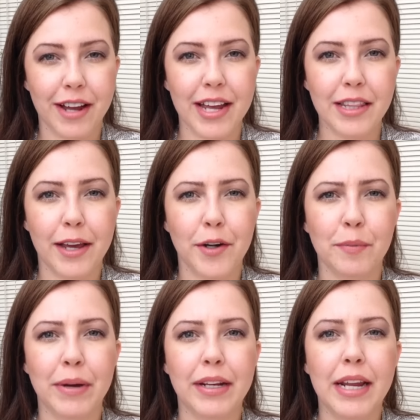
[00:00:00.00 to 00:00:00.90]
an
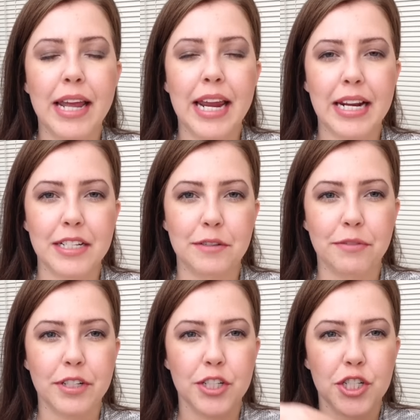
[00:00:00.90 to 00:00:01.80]
eyeliner, but in a
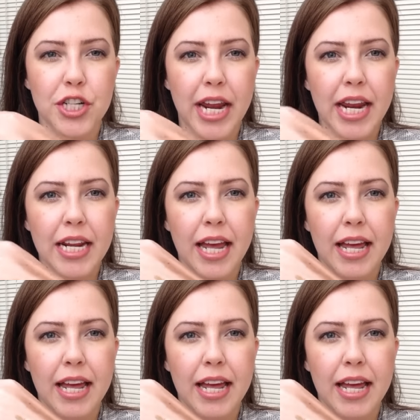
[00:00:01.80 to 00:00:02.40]
different shade,